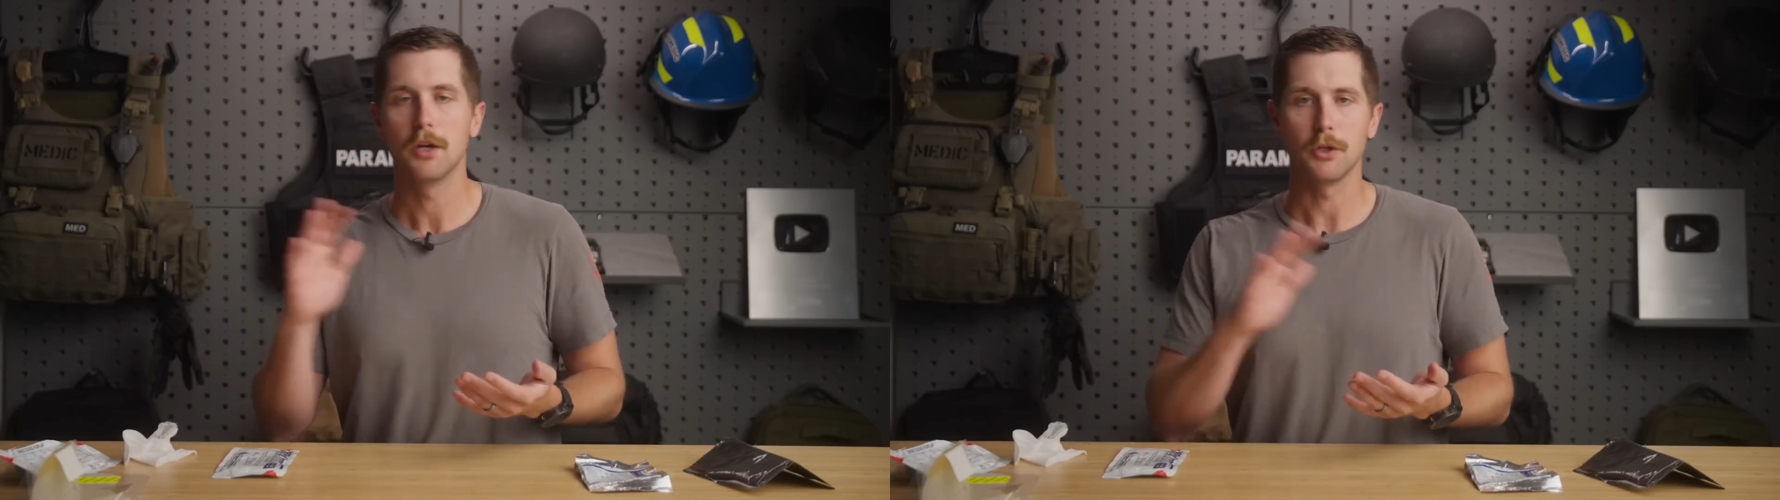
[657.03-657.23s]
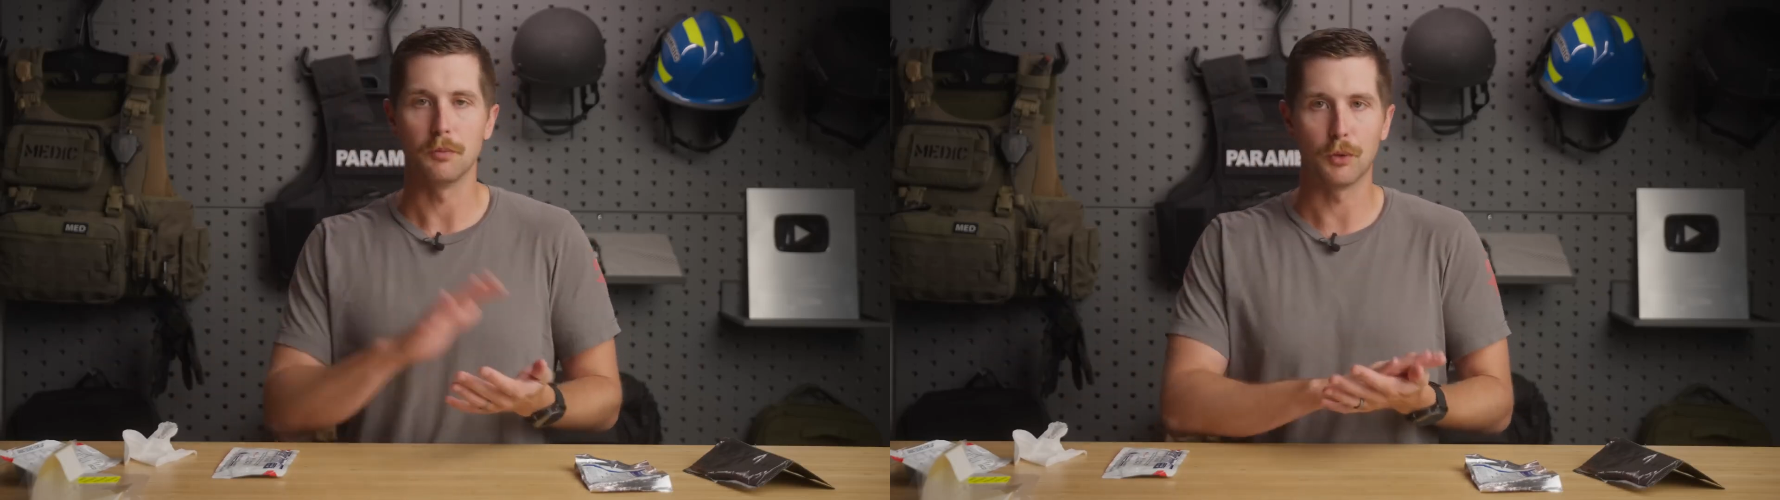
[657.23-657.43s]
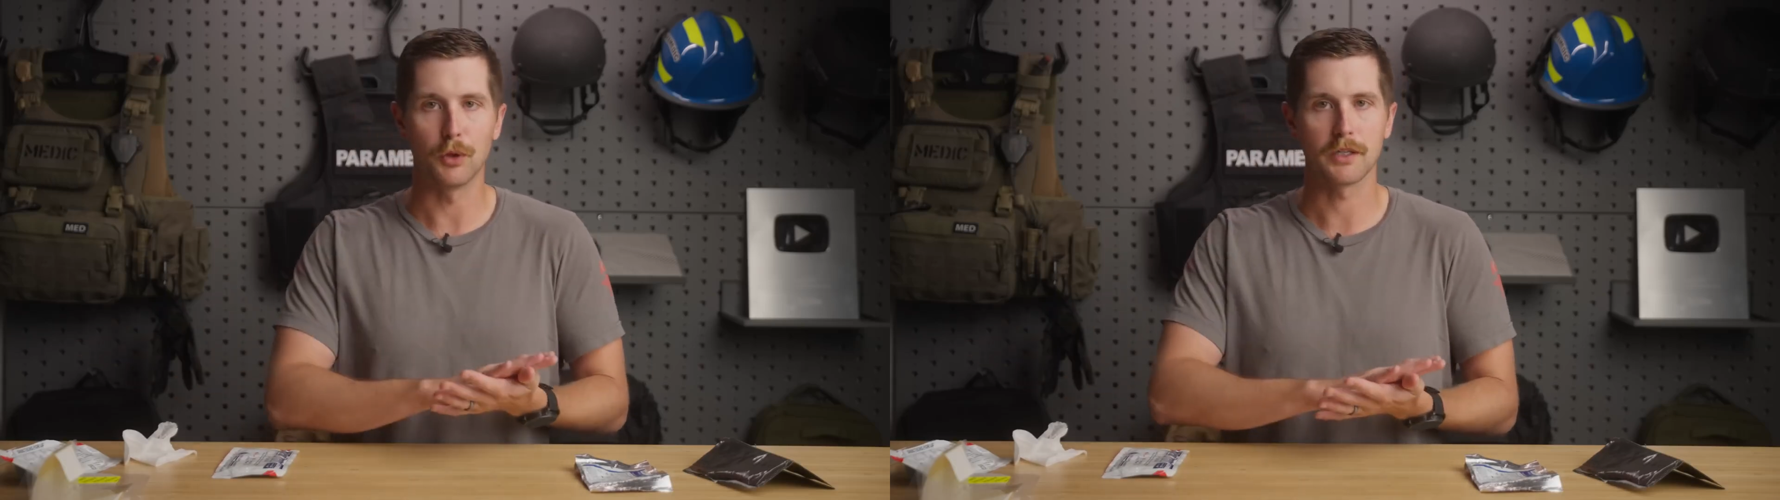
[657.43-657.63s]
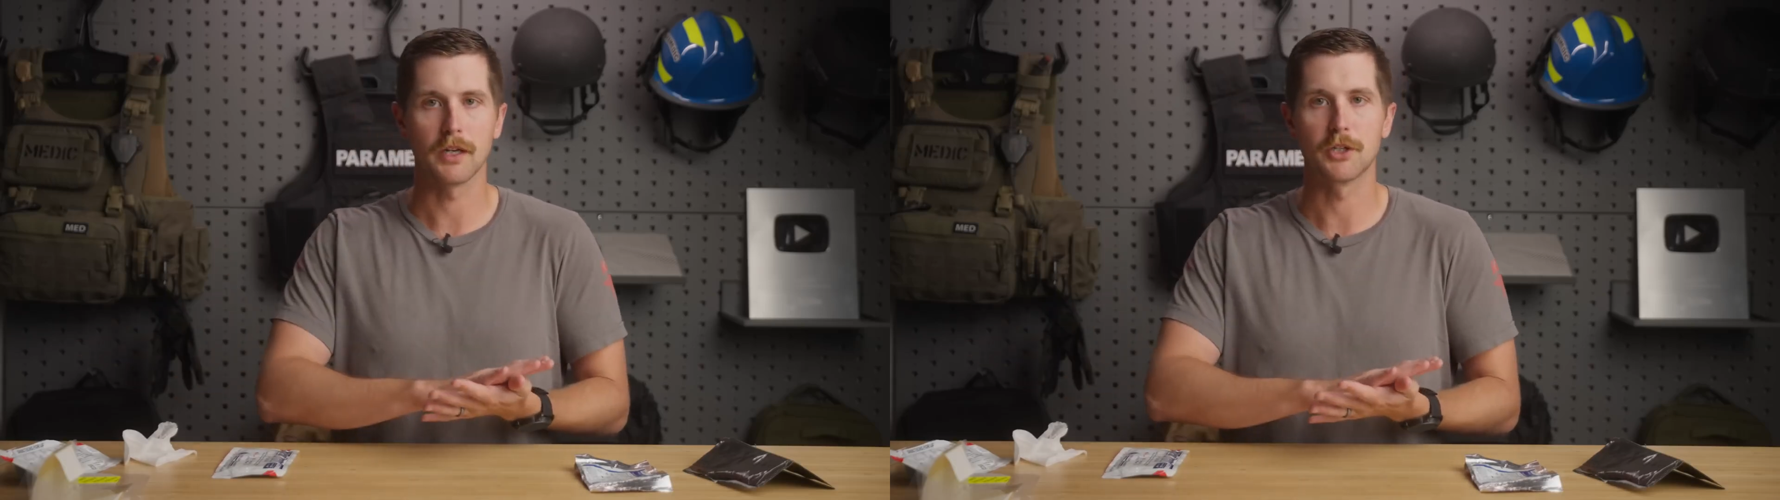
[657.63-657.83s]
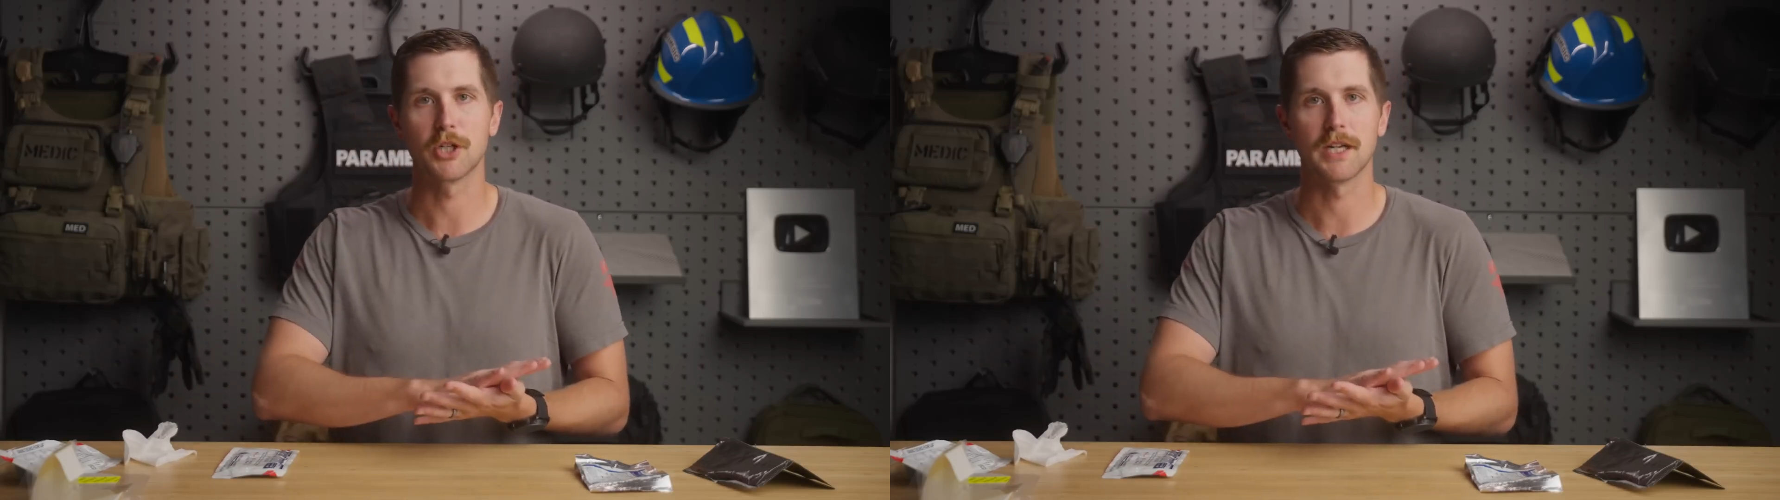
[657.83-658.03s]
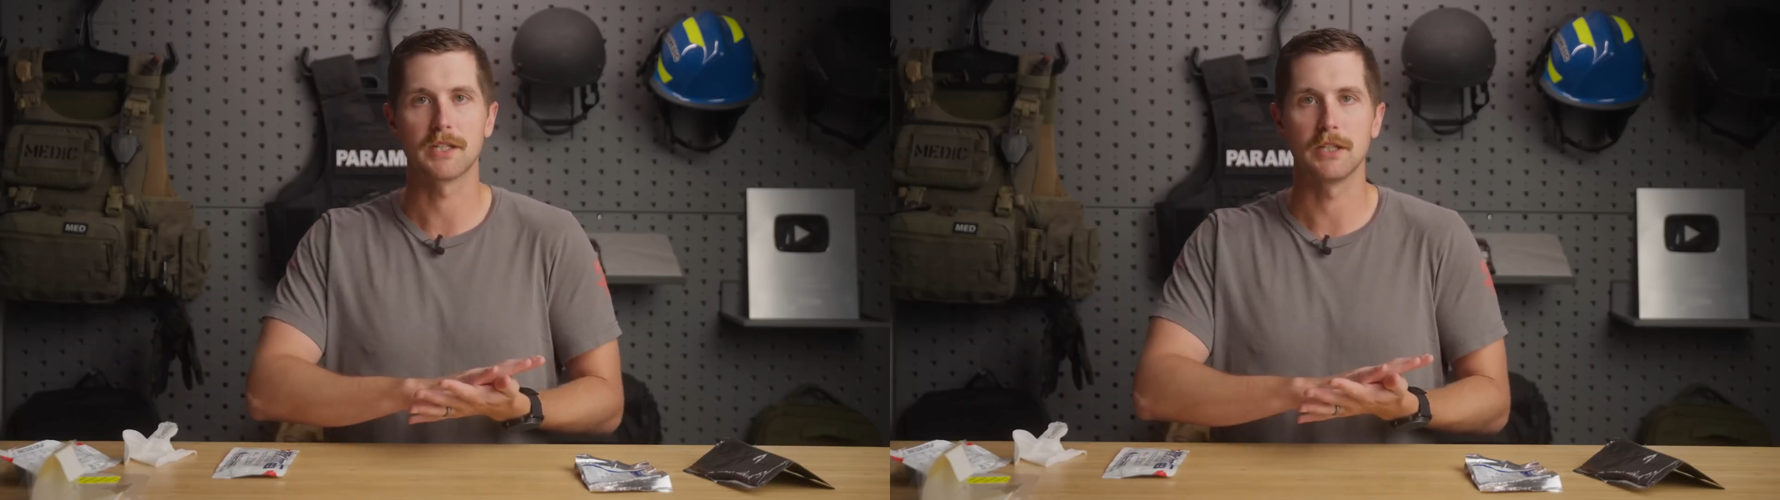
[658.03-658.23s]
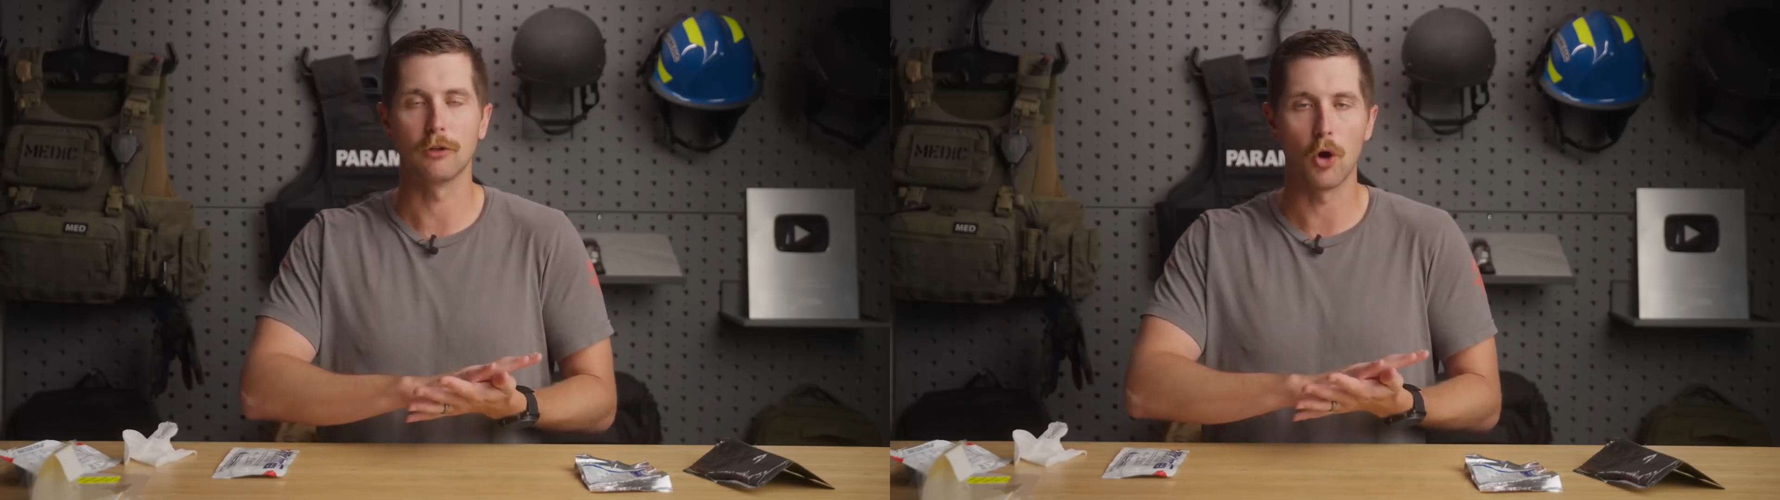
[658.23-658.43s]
you put a chest seal